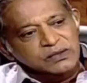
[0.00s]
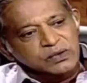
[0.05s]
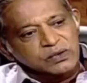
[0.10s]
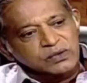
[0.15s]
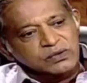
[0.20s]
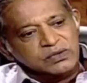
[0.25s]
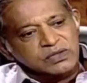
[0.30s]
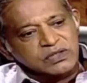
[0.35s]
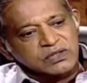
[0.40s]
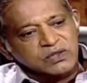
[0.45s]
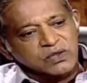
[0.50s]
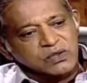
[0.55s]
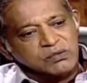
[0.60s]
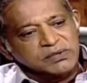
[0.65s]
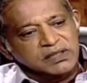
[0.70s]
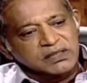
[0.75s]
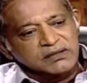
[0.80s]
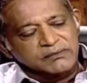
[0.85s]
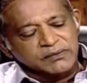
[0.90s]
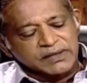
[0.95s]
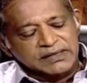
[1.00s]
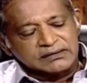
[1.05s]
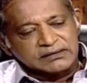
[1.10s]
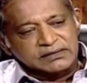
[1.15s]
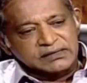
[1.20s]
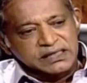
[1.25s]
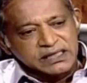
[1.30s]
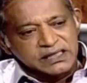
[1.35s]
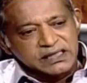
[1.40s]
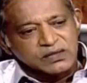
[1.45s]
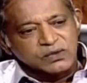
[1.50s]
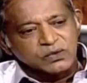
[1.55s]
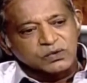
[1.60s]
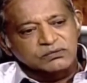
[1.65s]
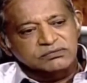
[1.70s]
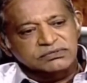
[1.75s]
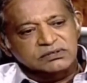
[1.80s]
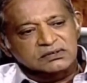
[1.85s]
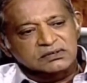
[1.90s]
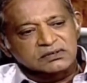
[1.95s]
know, the storming, well, taking
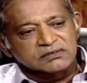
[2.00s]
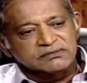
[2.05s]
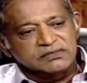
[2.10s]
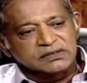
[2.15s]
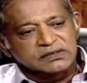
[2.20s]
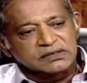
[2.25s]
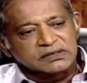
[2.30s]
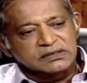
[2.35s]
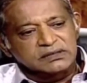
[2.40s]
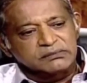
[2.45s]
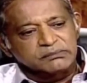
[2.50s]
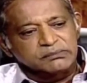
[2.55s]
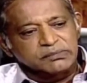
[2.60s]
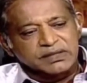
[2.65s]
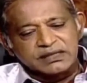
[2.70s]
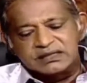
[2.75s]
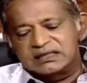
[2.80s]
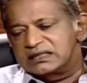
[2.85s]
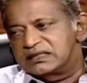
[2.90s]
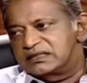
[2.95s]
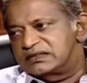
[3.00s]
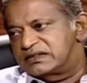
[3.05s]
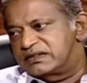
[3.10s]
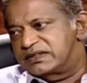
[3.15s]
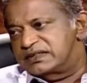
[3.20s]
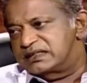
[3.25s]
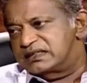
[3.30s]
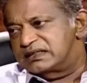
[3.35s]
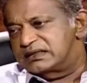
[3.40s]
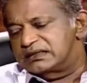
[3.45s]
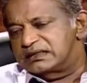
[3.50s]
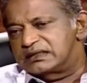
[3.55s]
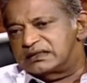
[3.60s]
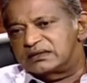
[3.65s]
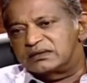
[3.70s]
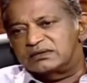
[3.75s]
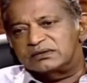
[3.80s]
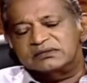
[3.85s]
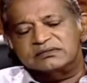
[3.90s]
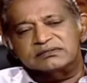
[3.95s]
over of the president's residence
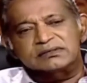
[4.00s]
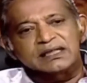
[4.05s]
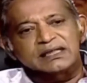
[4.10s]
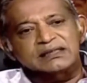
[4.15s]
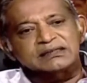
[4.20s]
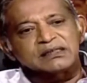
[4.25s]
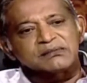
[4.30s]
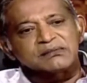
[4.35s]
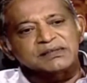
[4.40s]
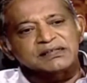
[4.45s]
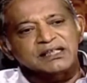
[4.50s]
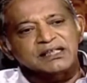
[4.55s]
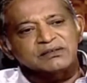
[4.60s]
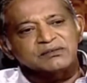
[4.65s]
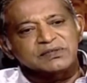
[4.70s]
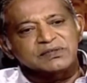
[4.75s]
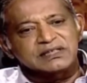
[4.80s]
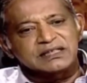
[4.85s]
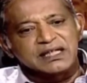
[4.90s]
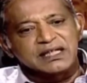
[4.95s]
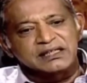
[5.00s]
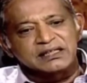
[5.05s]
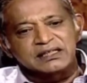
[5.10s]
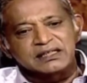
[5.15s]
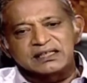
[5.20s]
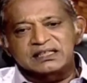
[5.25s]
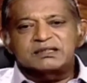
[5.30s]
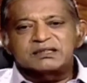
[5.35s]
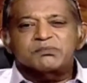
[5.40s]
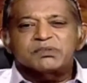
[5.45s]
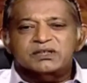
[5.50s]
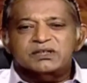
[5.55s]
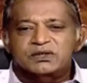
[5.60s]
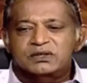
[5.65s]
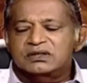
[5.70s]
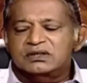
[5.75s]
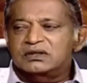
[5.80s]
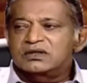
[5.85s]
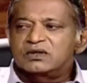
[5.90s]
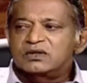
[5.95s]
and all of that, I mean, that was like an
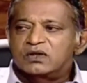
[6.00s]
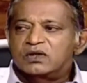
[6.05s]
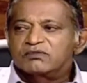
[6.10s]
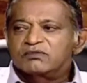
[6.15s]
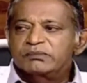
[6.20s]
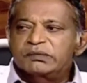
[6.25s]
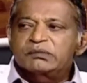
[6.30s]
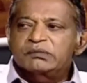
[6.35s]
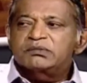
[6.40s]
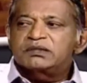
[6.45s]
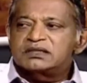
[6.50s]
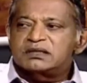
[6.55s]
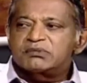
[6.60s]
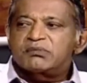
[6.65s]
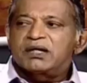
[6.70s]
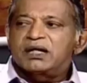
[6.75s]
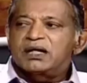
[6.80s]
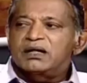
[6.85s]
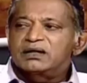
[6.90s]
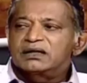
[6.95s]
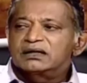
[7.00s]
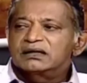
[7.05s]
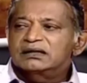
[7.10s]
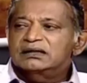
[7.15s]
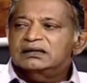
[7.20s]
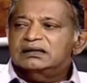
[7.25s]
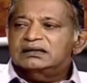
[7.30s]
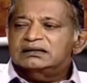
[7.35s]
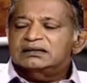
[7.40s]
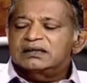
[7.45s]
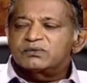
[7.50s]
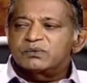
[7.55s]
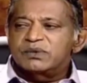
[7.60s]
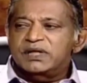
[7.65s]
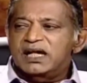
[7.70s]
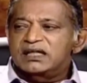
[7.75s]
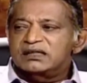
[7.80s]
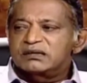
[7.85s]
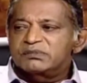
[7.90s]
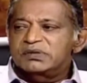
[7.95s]
expression of people's power, that
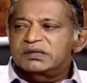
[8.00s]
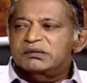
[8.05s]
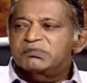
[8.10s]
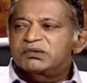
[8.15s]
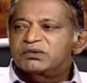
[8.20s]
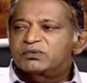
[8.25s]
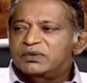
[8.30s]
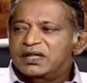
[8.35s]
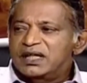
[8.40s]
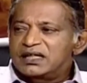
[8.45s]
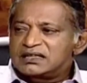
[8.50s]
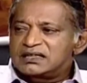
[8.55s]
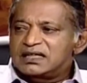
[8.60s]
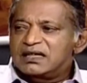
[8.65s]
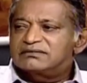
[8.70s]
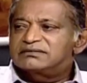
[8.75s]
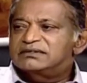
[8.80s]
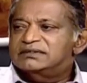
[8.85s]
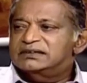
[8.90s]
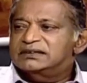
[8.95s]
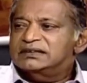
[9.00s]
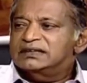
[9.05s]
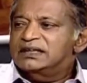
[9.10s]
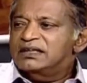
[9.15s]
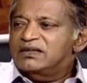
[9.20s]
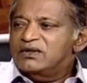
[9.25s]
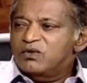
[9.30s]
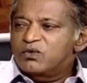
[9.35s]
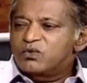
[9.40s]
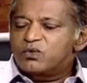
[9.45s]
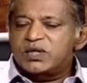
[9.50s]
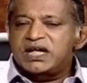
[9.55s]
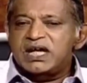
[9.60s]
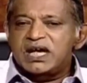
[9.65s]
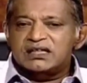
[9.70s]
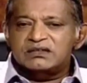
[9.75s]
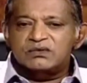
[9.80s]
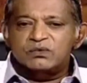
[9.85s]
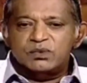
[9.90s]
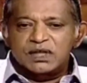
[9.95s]
we are the people, we are sovereign, we
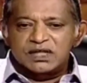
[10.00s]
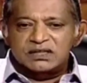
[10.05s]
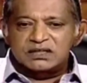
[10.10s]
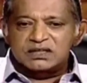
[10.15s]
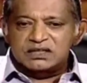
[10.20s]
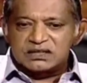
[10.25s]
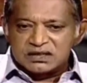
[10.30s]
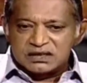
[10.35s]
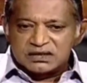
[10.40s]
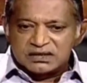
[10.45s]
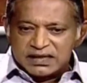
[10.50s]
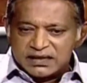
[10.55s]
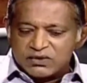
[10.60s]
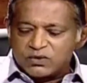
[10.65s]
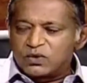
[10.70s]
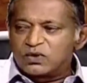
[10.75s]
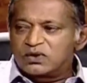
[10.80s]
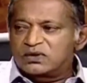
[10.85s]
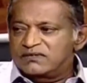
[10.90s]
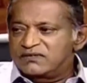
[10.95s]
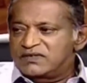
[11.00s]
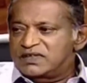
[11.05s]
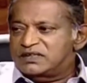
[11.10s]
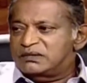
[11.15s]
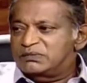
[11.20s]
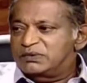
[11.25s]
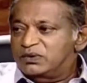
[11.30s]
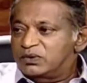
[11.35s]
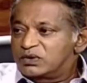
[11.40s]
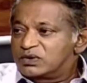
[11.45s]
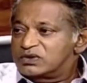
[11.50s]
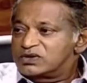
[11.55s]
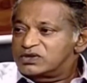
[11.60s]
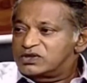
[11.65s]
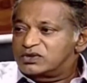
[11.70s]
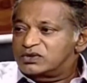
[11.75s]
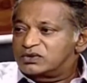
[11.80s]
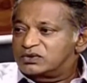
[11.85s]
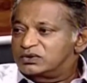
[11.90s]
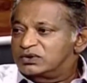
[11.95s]
are the ones that all of this
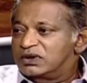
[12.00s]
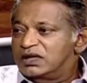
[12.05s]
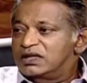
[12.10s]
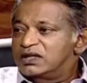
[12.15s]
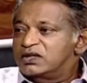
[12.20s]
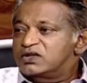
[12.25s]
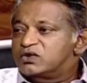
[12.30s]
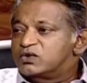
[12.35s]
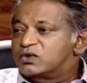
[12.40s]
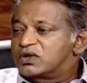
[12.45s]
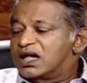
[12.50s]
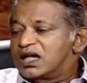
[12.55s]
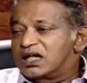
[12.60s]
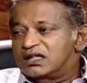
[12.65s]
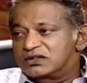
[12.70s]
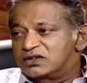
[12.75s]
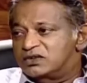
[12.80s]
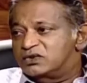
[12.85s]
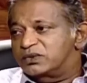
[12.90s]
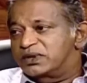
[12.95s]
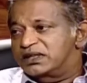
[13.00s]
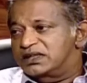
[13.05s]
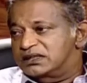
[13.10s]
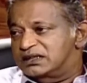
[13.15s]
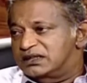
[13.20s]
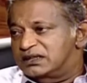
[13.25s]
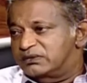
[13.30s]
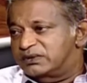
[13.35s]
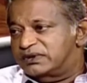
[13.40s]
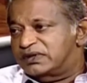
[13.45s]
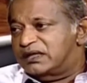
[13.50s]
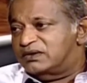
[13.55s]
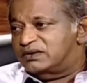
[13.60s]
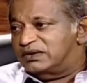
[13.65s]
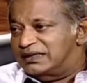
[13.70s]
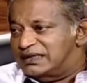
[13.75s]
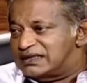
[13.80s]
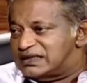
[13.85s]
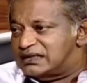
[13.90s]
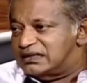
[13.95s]
belongs to, you can't do anything without
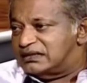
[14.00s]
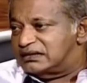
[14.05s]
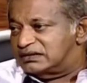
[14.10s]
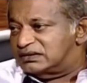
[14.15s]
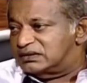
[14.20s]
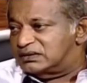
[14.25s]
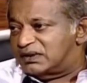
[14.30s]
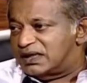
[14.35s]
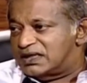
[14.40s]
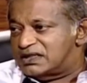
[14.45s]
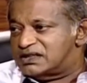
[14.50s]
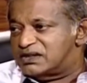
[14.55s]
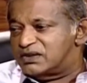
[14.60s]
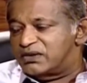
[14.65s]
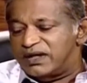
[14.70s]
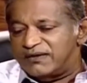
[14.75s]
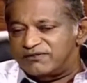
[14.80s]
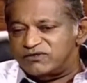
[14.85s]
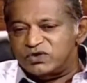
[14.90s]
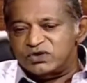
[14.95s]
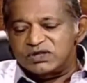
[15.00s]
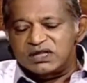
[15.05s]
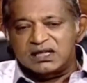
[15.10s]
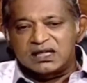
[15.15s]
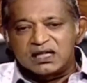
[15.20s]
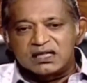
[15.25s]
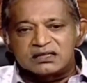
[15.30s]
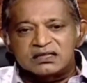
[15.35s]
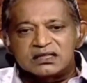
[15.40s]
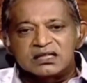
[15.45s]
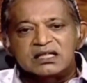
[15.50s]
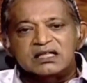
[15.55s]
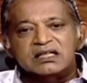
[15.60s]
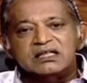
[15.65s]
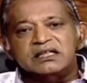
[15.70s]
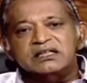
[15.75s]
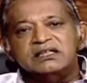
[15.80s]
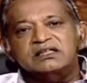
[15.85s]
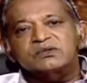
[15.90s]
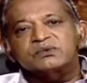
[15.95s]
listening to mm-hmm. us, you have to take us
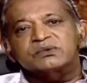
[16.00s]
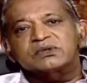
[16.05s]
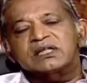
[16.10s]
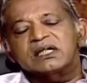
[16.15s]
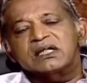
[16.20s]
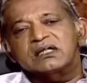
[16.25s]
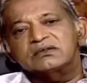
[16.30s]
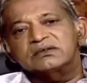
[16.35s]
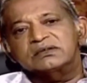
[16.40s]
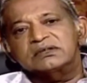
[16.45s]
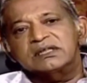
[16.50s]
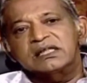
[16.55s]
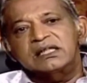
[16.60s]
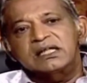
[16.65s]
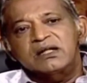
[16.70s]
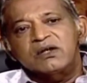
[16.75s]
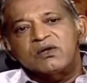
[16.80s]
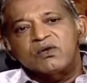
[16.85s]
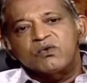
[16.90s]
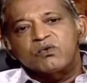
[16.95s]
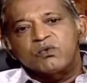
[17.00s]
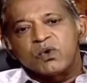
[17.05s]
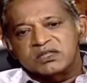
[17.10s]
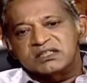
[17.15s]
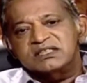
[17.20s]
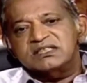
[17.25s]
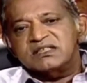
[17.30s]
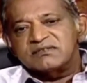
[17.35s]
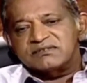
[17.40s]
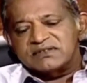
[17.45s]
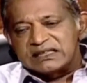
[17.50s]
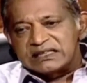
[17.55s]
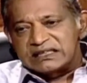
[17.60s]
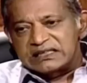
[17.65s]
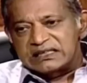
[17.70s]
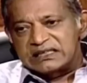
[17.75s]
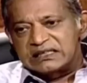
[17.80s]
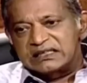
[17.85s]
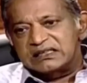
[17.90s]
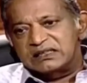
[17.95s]
into account. What is of
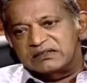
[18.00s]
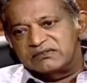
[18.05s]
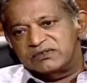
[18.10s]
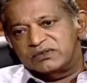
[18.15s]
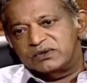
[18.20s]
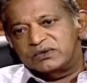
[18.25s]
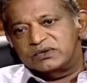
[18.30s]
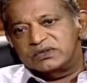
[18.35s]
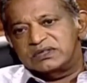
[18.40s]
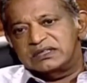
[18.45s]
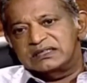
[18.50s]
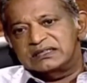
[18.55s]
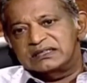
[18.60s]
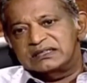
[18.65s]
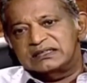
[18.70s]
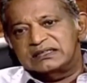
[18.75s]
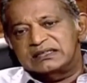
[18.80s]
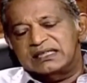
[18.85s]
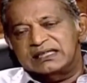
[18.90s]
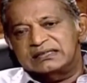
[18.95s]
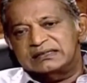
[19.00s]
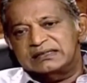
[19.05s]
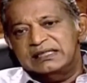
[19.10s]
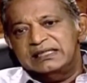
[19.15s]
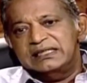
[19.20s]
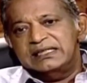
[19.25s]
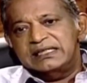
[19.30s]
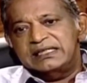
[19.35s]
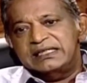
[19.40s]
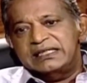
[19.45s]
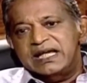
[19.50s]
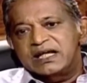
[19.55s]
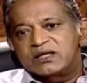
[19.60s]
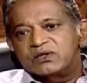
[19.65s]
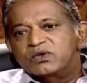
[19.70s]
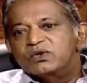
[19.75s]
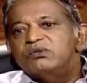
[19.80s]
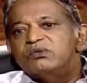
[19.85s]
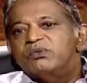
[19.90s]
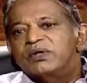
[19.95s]
concern, of course, is, is that there
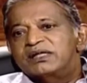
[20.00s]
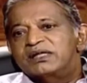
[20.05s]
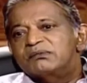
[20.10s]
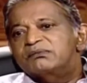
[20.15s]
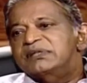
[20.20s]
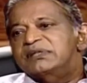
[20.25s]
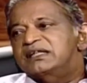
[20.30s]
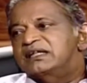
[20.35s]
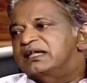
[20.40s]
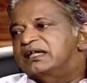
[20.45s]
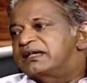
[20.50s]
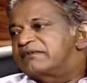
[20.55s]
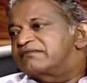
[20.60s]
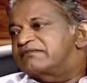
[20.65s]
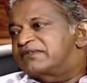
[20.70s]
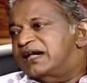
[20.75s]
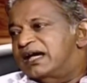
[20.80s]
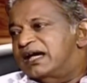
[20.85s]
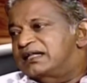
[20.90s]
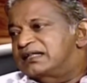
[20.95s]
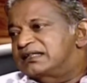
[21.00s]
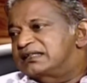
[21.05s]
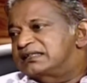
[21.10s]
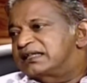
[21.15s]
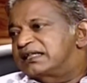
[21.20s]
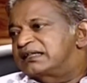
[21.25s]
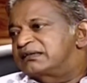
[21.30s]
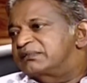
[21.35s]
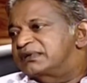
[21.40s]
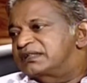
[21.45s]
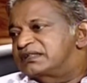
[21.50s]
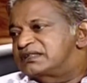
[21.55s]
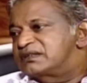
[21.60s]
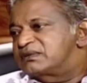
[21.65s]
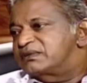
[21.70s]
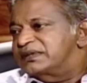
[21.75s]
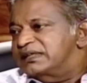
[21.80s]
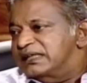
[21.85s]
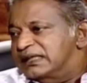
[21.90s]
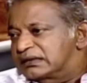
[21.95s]
could well be violent
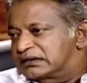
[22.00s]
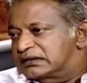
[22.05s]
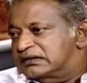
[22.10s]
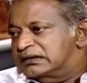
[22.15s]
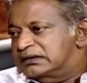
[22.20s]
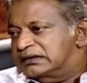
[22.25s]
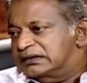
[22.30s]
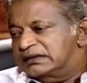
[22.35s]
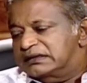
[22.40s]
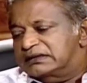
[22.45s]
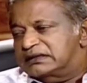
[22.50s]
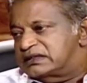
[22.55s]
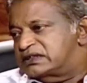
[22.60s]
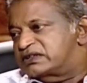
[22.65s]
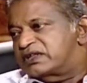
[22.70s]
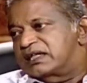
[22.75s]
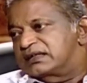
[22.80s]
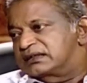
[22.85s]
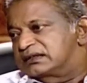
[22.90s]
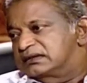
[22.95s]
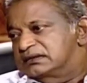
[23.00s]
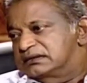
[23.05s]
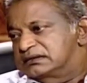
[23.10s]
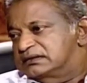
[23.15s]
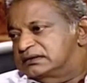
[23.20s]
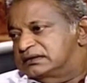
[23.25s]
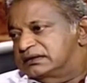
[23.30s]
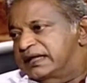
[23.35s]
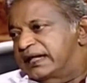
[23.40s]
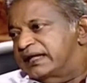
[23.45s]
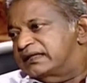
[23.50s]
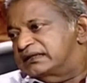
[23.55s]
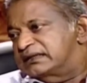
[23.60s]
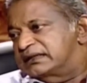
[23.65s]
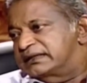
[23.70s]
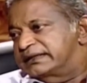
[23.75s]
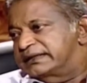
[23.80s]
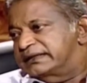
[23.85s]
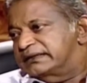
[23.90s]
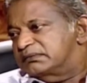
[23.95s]
elements within the struggle, the
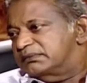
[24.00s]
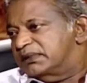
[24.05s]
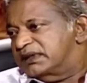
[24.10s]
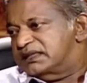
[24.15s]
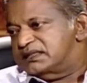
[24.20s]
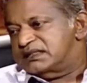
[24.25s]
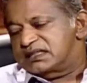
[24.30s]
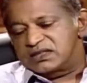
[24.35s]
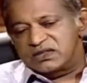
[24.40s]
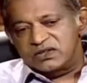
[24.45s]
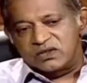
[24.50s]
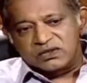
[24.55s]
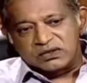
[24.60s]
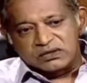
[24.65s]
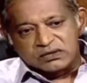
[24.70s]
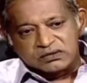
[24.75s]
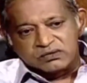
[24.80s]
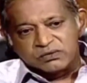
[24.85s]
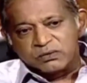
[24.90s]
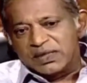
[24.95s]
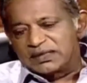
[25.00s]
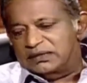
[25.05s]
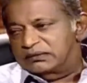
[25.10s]
Aragalaya, because it's not one